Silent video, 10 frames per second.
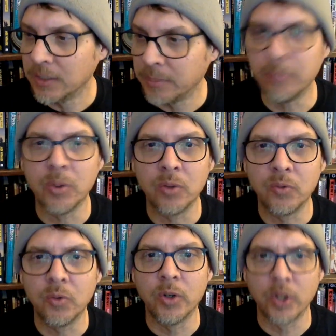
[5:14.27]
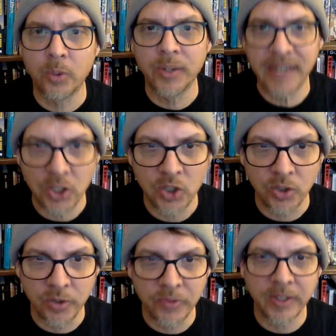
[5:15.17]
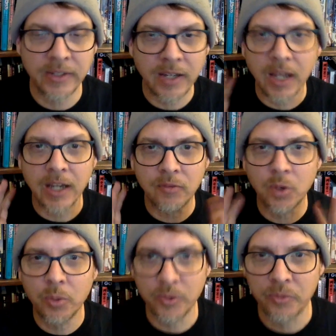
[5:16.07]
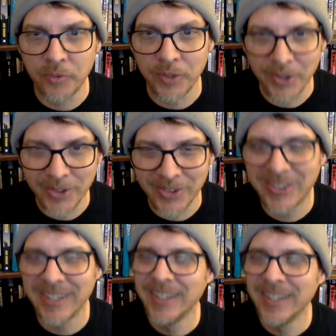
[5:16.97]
people for credentials, and I've always refused.